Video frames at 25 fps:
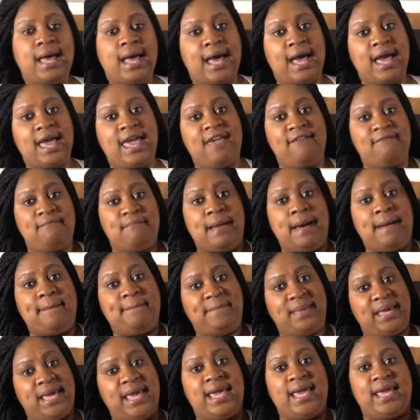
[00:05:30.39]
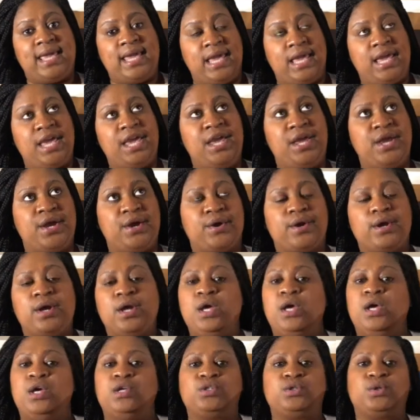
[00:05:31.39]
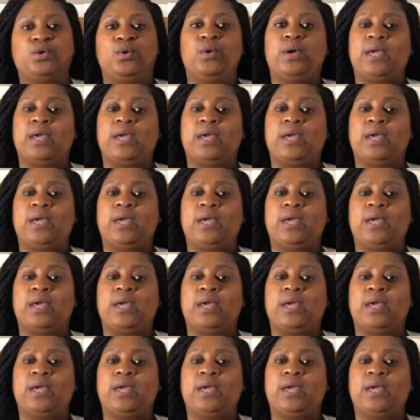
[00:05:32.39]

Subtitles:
I have my bag here. So,